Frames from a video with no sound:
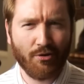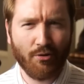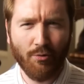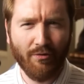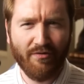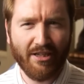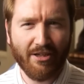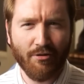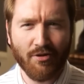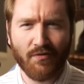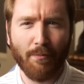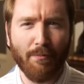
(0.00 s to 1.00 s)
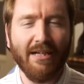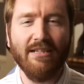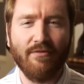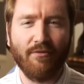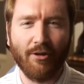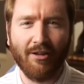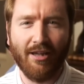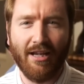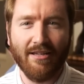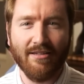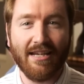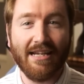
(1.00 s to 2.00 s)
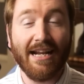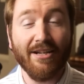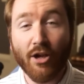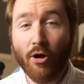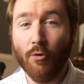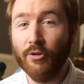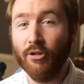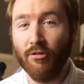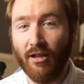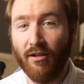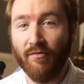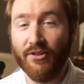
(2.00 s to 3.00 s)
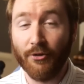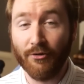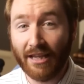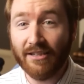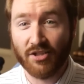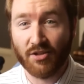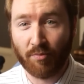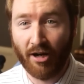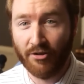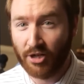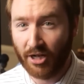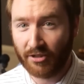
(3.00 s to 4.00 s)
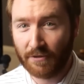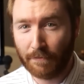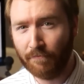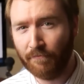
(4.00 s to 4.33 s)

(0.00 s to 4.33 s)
of cool videos for many different clients, and I know you'll love their latest project.